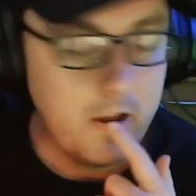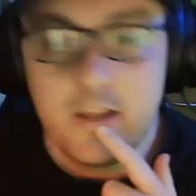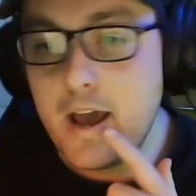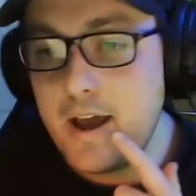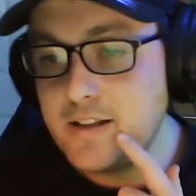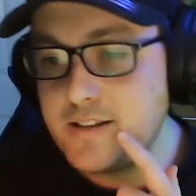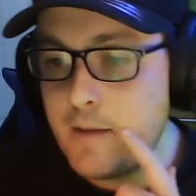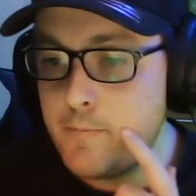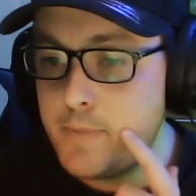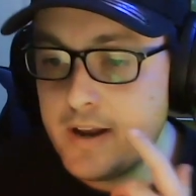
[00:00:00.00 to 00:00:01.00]
Yeah, it's
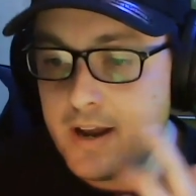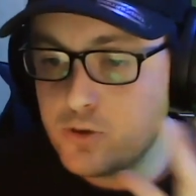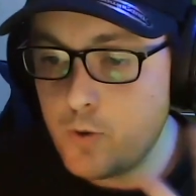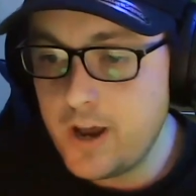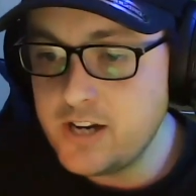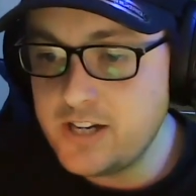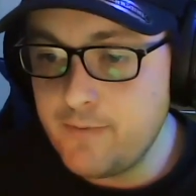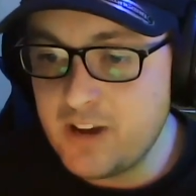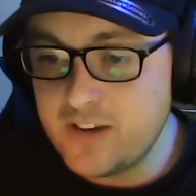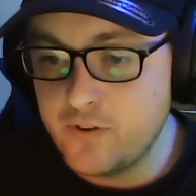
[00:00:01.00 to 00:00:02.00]
camping and it's quite a
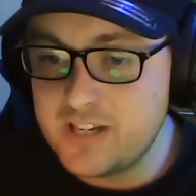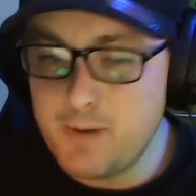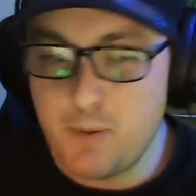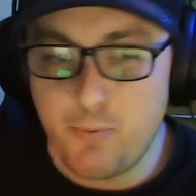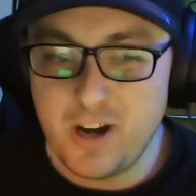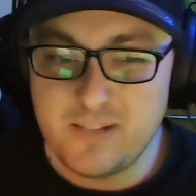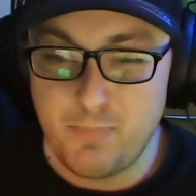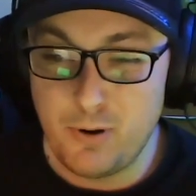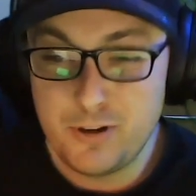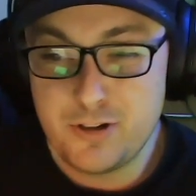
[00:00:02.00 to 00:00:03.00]
cheap festival. Similar price to
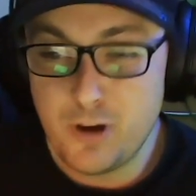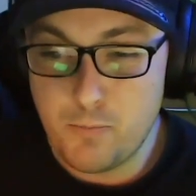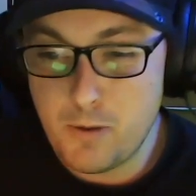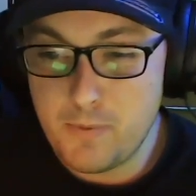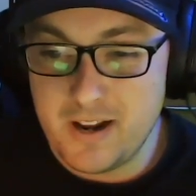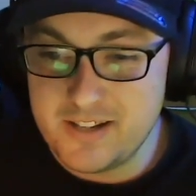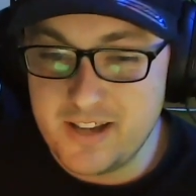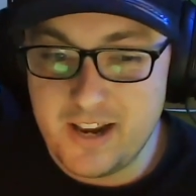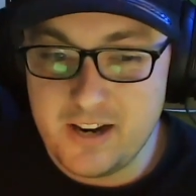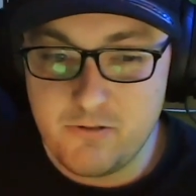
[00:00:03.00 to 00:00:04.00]
Bloodstock, probably I'd
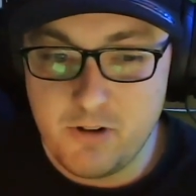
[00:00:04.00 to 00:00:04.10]
say.